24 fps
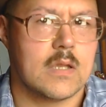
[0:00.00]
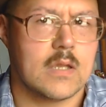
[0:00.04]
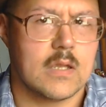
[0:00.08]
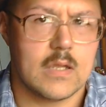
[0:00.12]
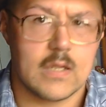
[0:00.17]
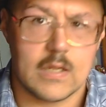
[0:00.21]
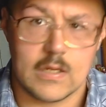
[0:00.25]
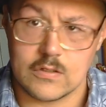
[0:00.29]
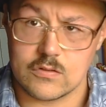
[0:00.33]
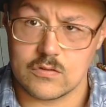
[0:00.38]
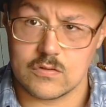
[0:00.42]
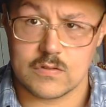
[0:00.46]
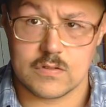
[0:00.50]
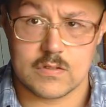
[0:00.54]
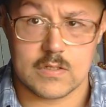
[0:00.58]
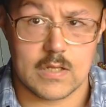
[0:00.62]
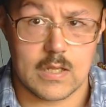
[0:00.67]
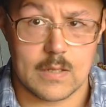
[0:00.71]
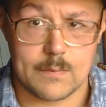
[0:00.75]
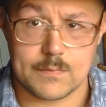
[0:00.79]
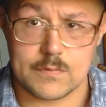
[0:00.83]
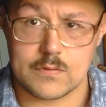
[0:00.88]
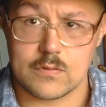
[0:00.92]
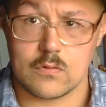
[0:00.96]
interesting
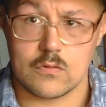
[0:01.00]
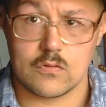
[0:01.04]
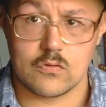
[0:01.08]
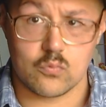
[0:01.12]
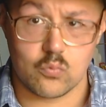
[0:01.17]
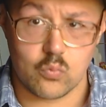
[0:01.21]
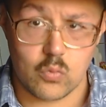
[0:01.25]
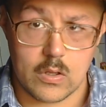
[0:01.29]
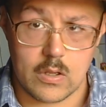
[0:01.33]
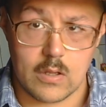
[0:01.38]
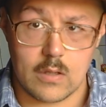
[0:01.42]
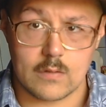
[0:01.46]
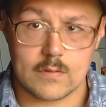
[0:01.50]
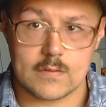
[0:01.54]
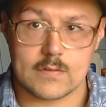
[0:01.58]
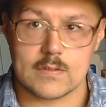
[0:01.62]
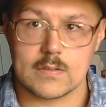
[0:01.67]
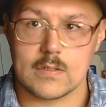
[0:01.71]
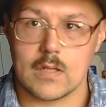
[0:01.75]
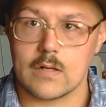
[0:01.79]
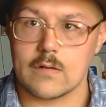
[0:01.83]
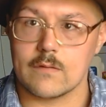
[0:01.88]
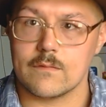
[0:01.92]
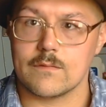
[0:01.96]
episode as well. There's a
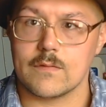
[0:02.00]
lot of,